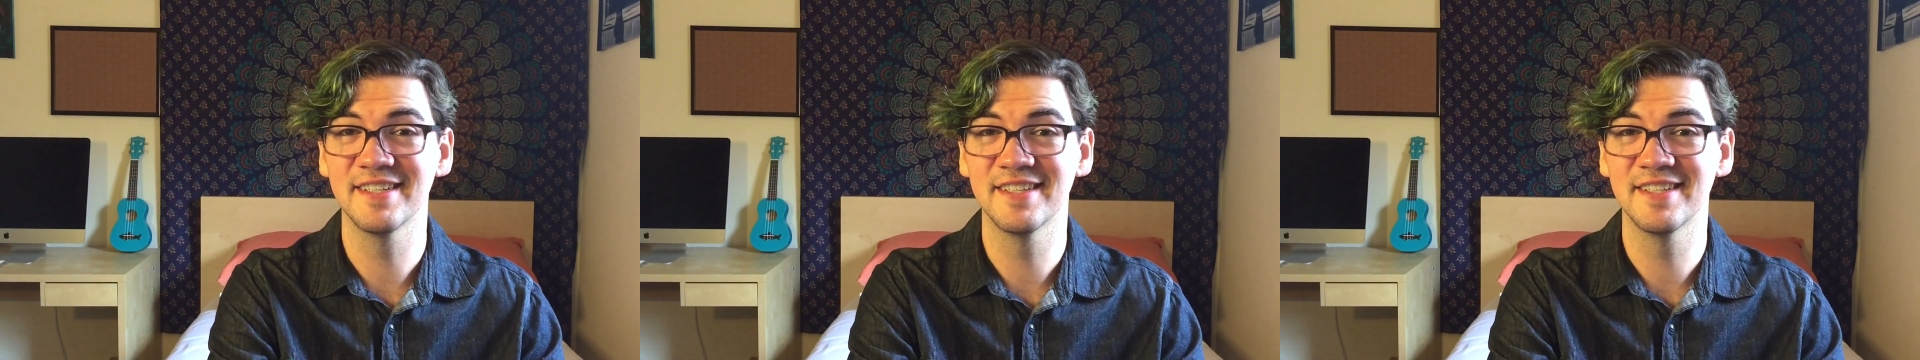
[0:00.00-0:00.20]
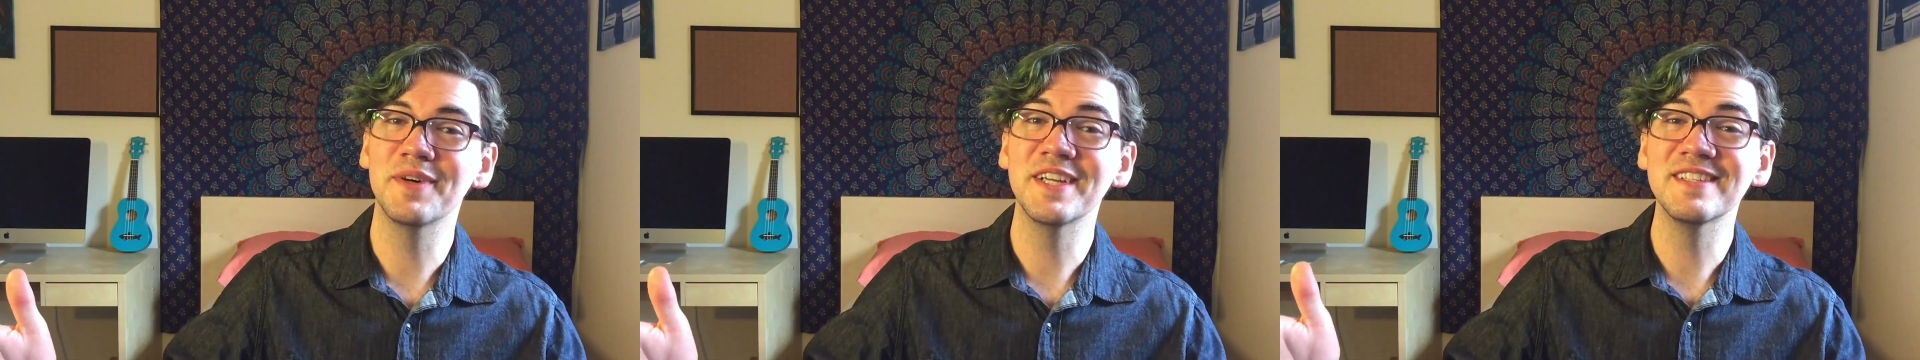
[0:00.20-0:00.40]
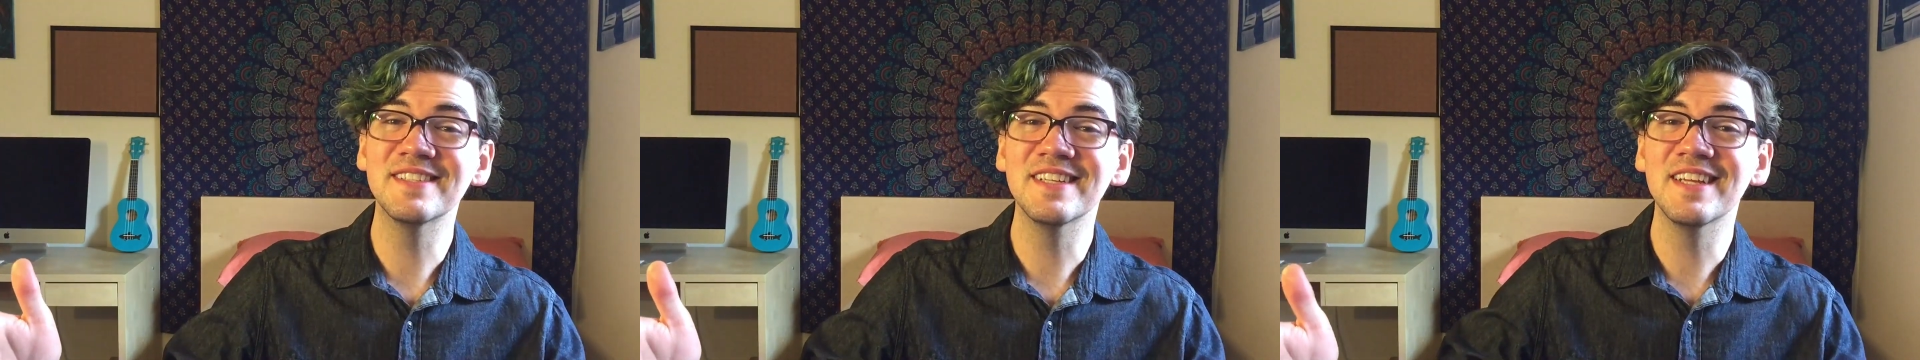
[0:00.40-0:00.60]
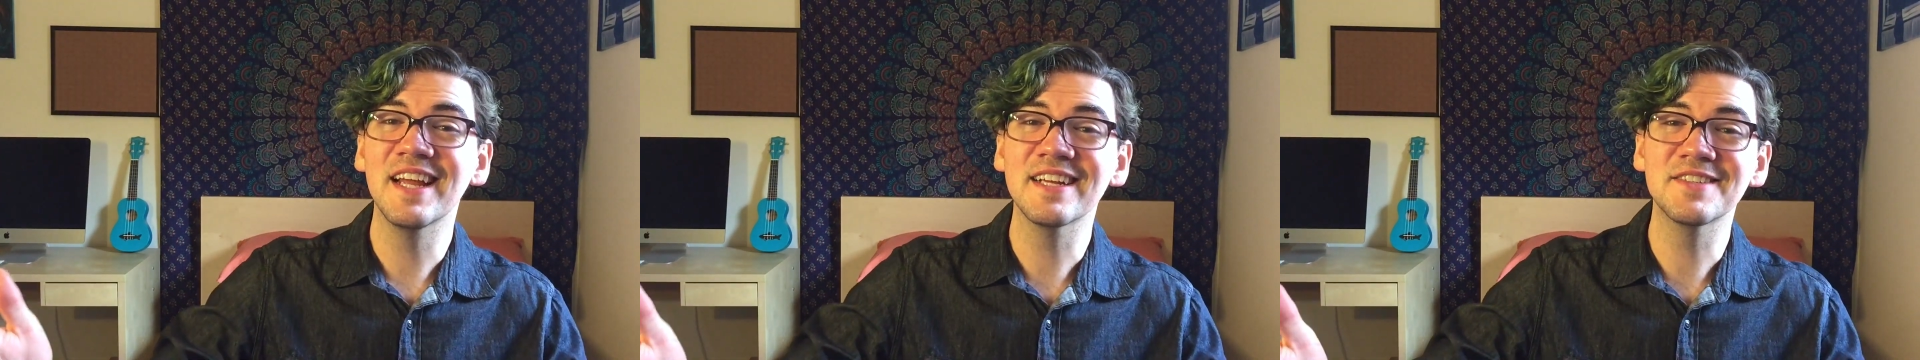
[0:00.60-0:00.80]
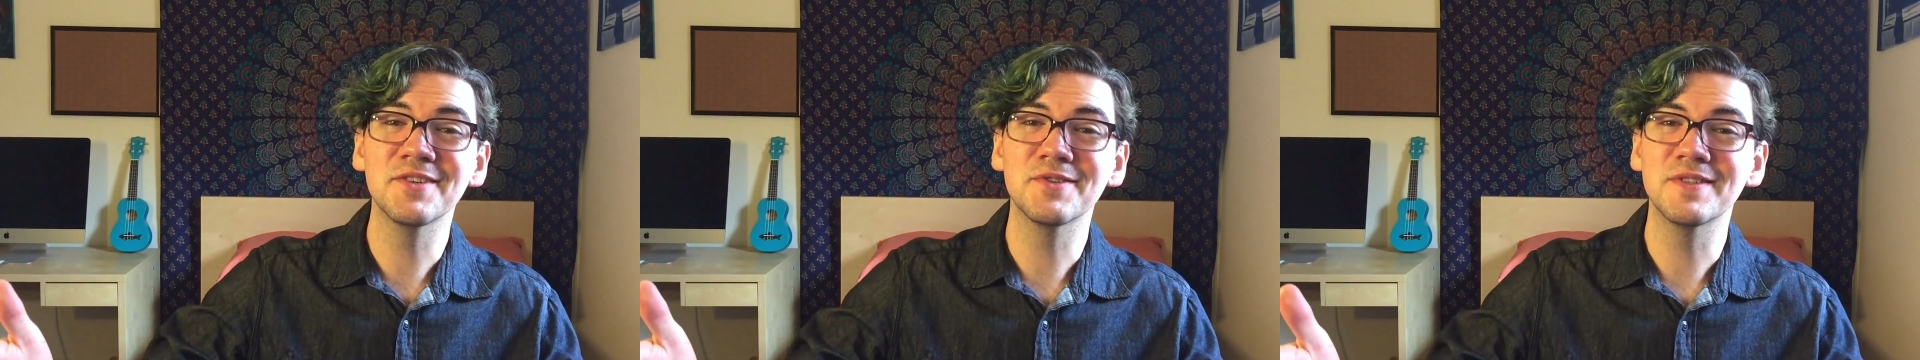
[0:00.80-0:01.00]
But it's an
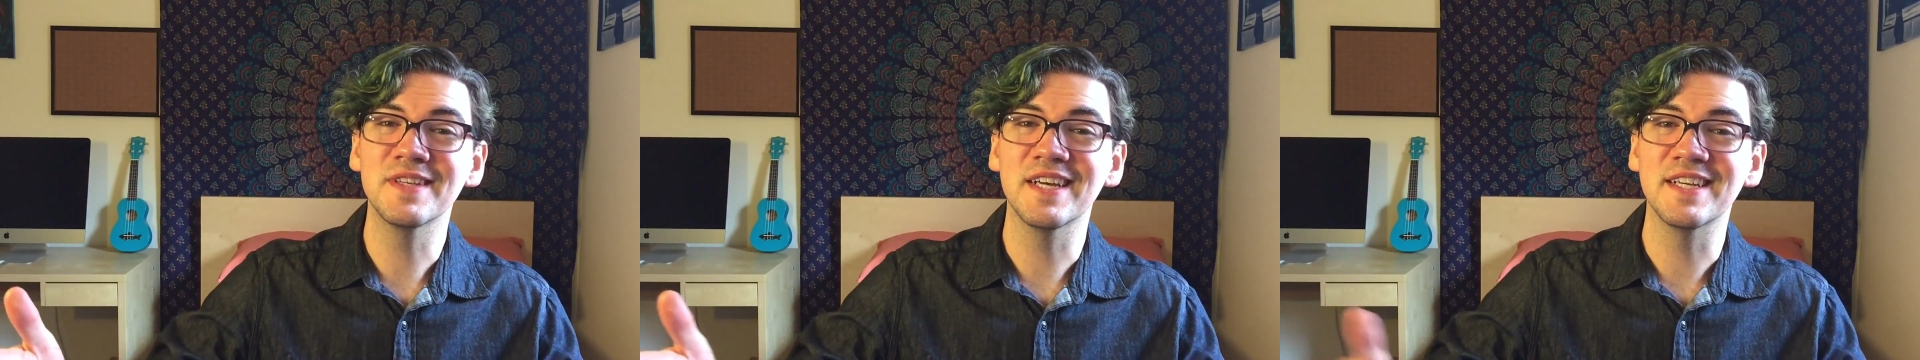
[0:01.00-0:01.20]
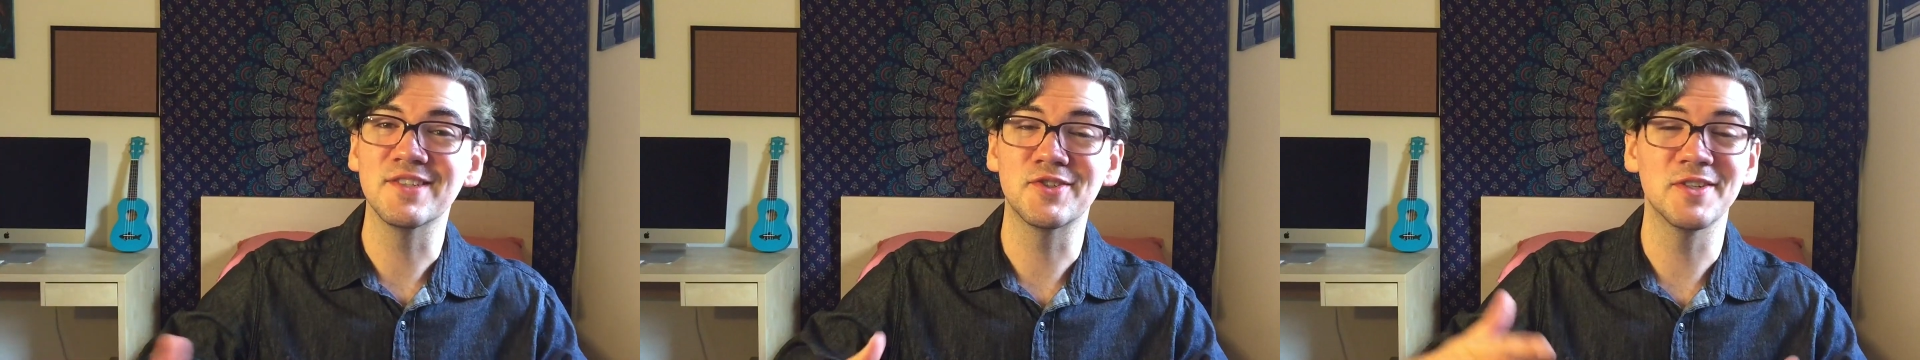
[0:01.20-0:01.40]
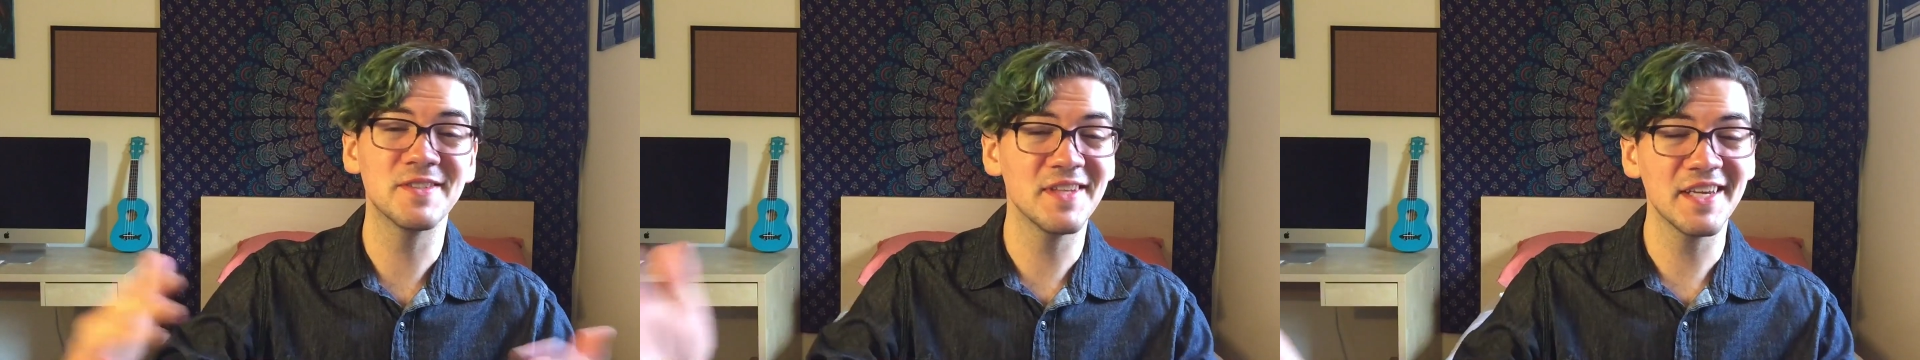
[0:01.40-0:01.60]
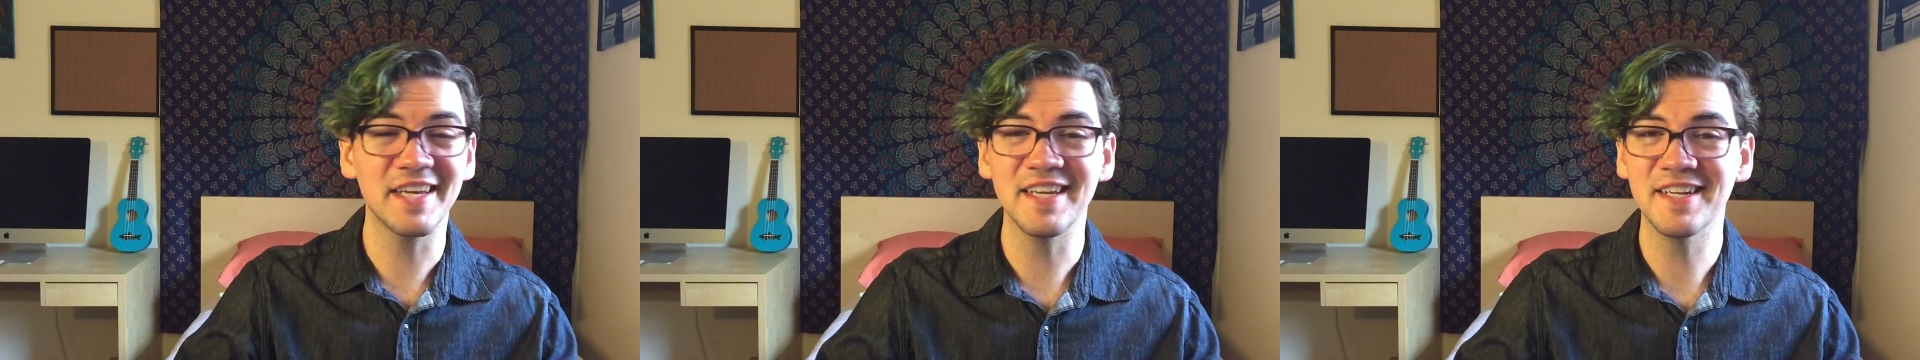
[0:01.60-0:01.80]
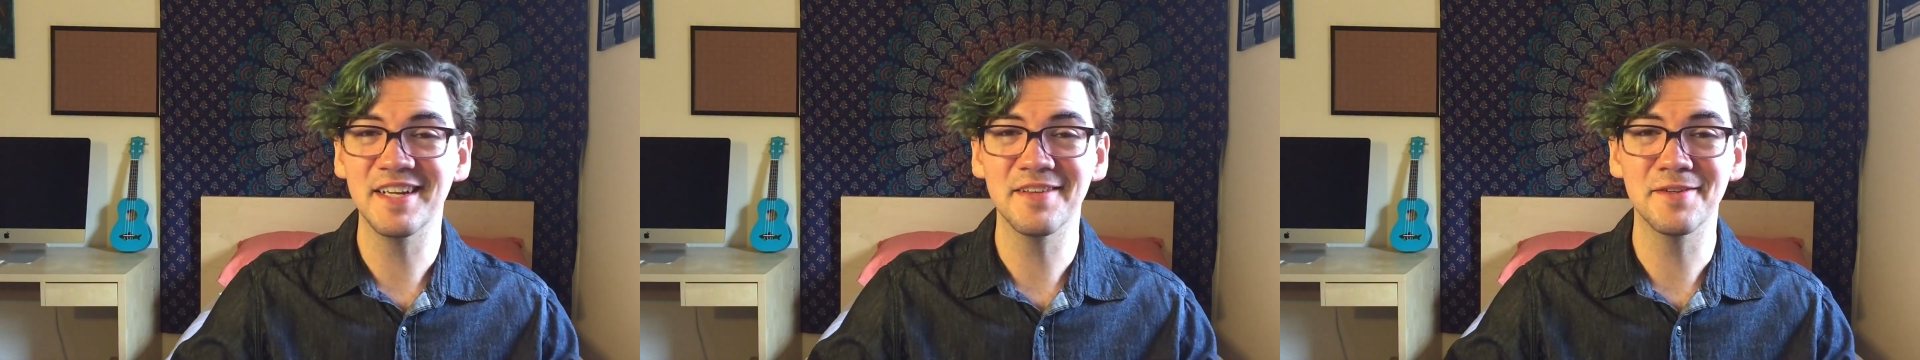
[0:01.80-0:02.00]
exercise just like
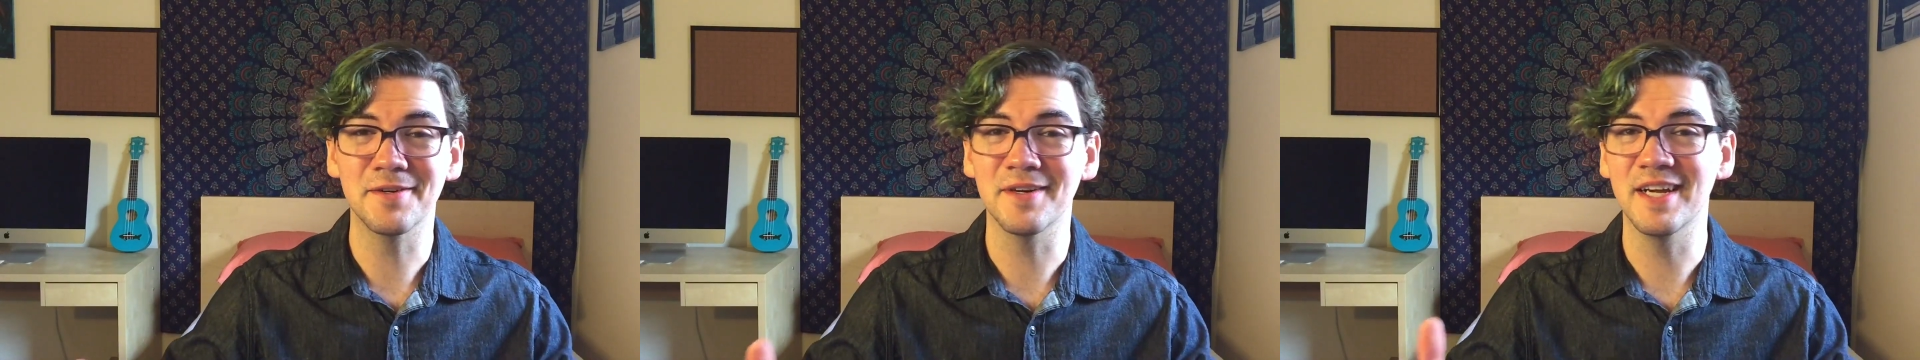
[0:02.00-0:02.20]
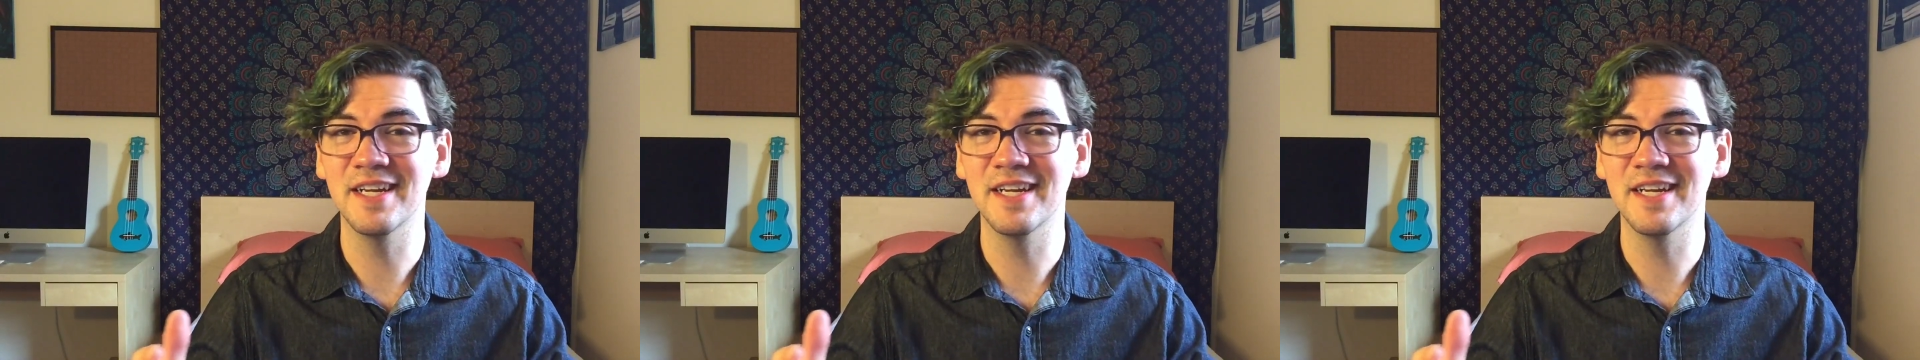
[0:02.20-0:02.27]
any other,